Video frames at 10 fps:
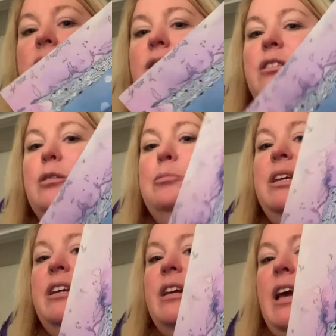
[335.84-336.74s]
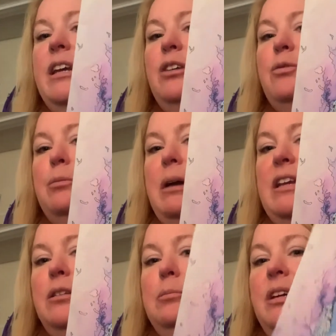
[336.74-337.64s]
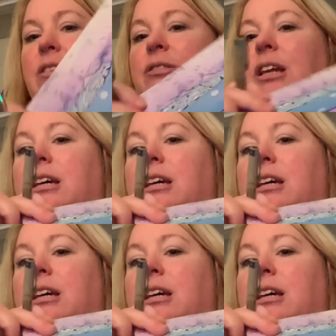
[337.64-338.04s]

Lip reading: to me it kind of reminded me of like